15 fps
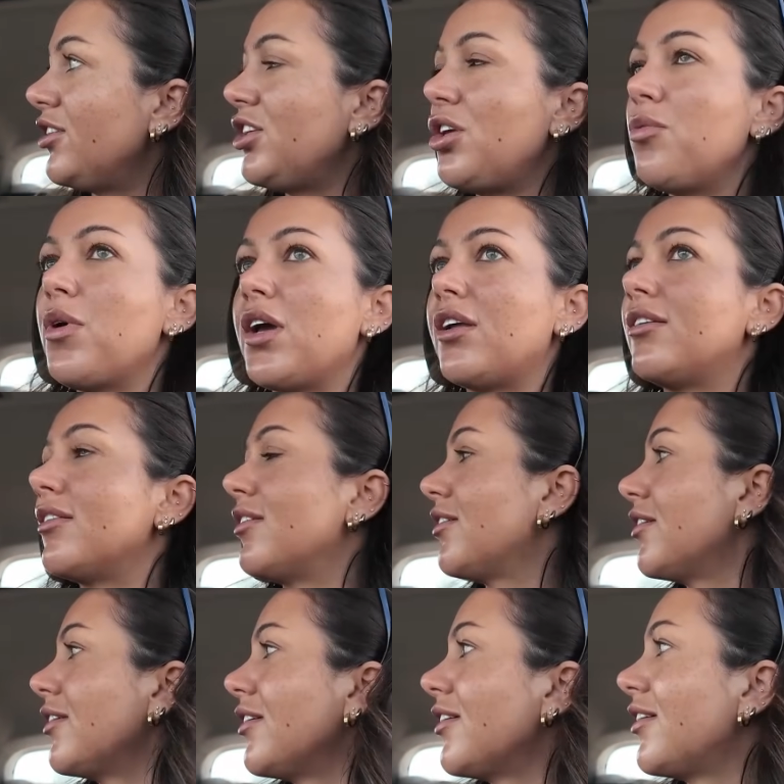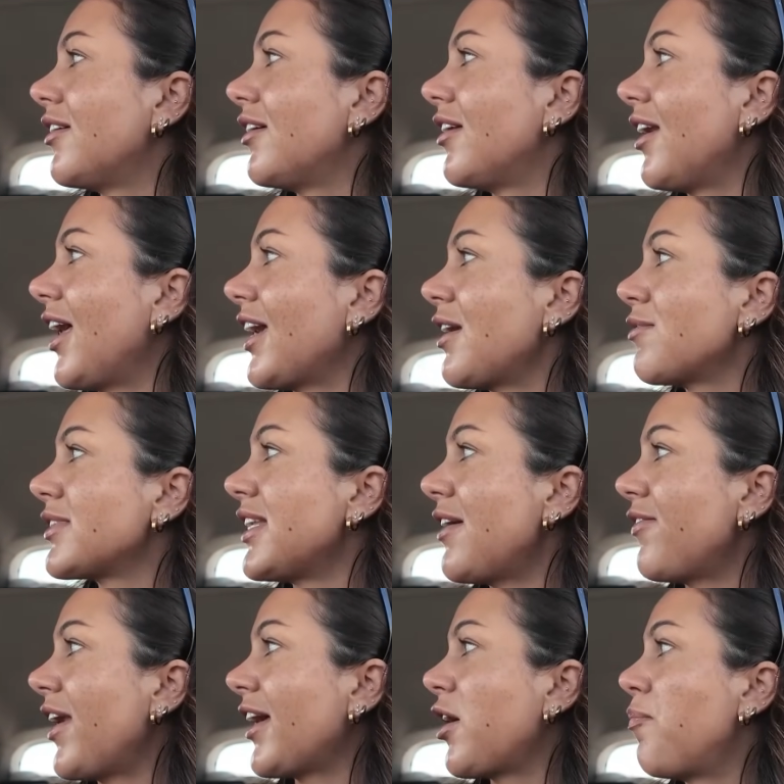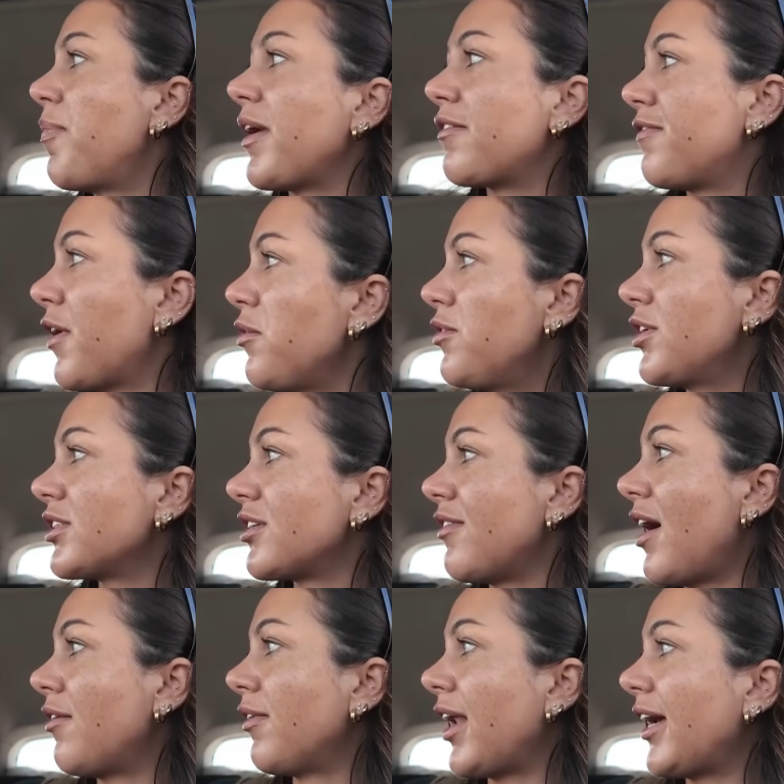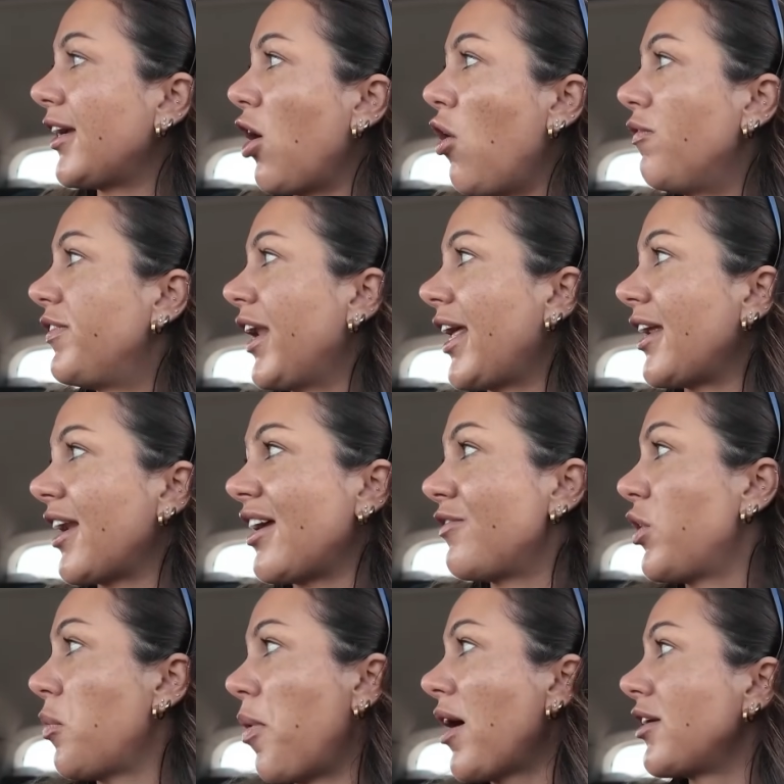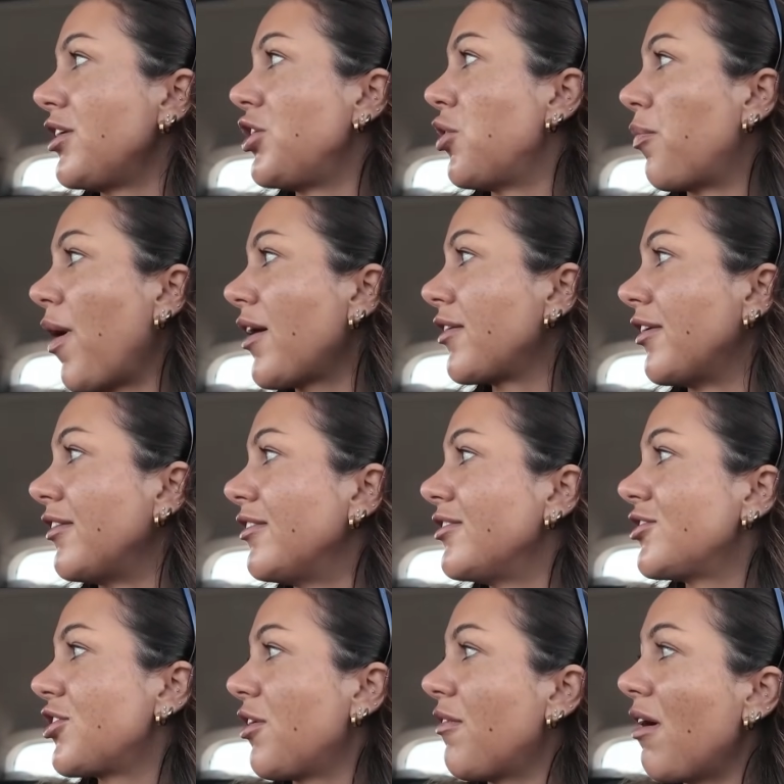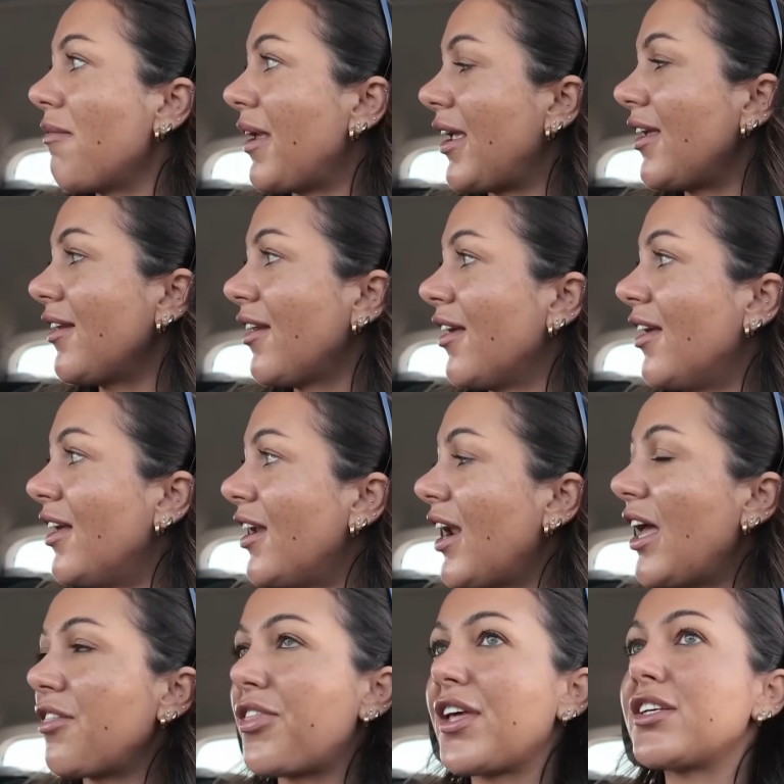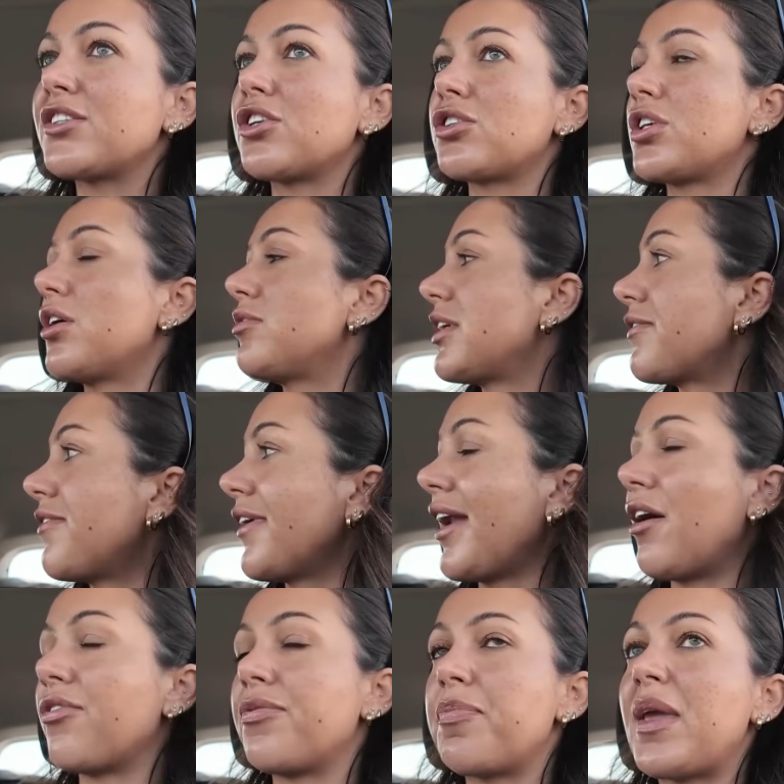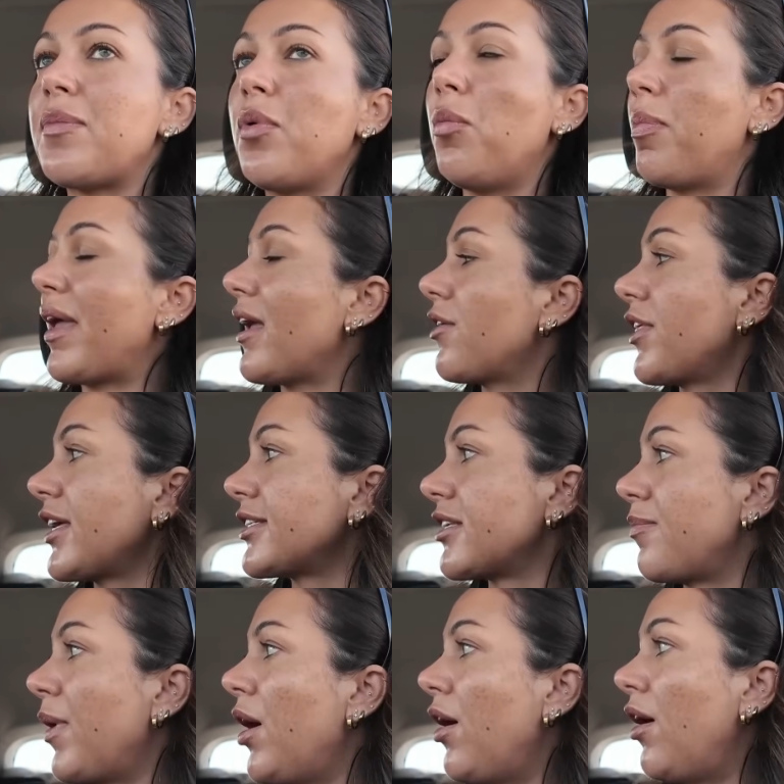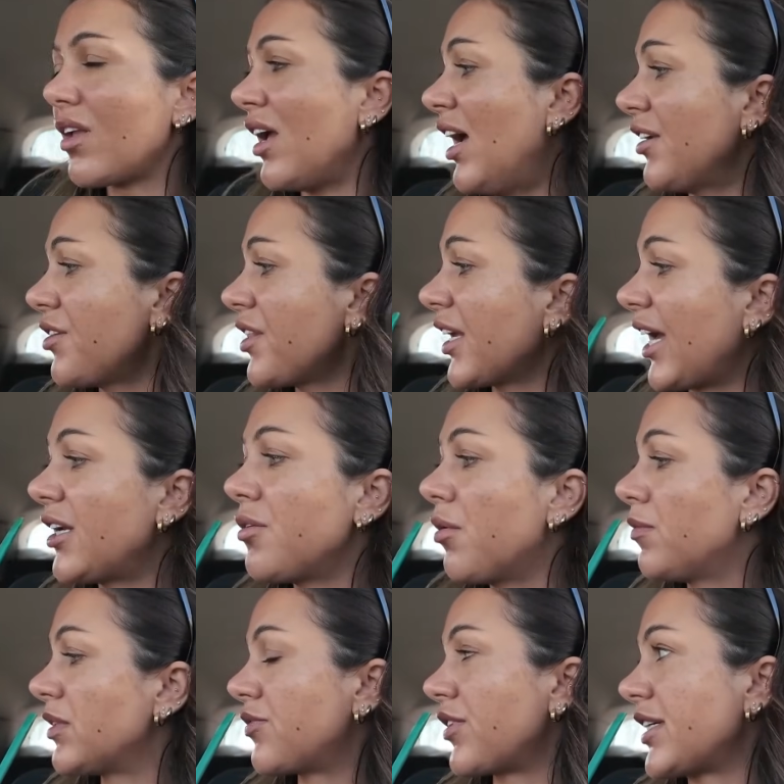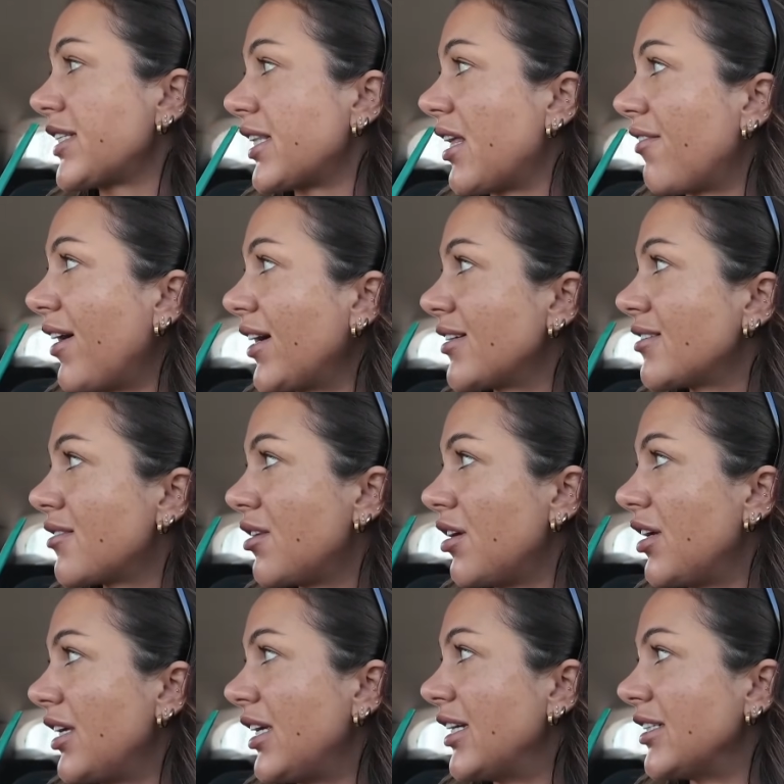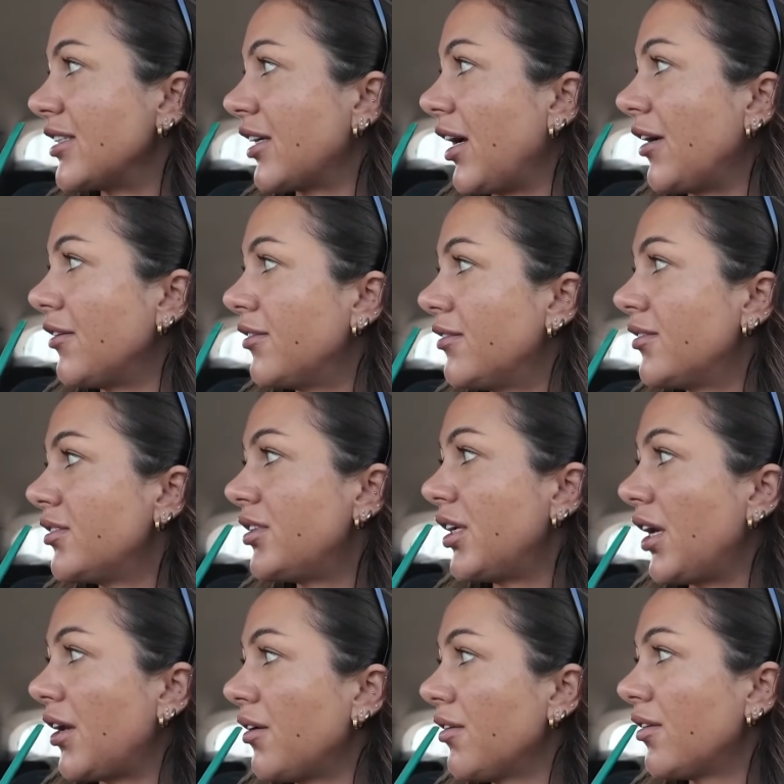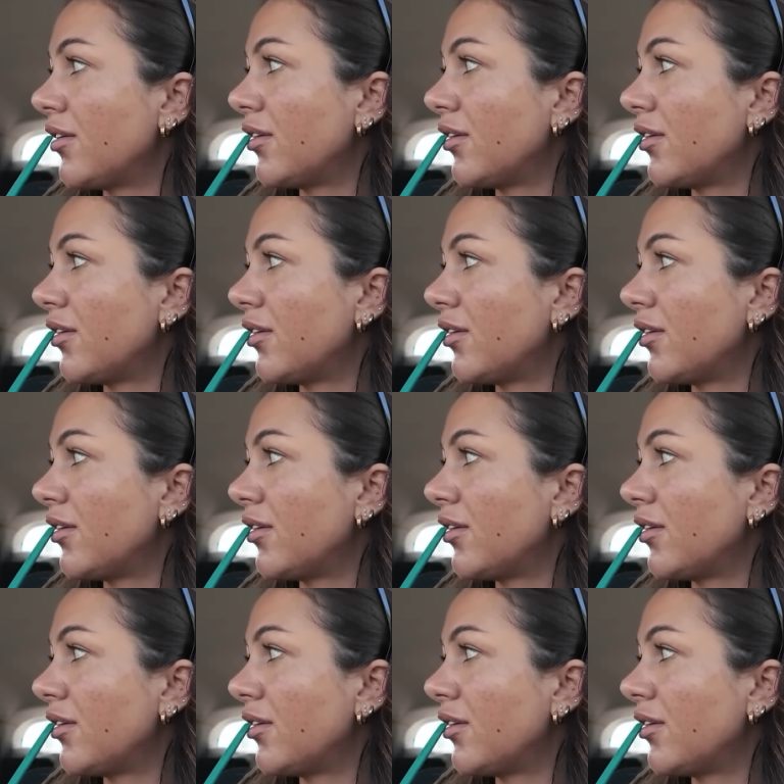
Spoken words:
you weren't, like, it was never like a big focus around like ovulating. Like, if you're pregnant, you're pregnant. Do you know what I mean? Like, things are so different now. People pick things apart. I don't think anyone was freezing their eggs 30 years ago. Do you?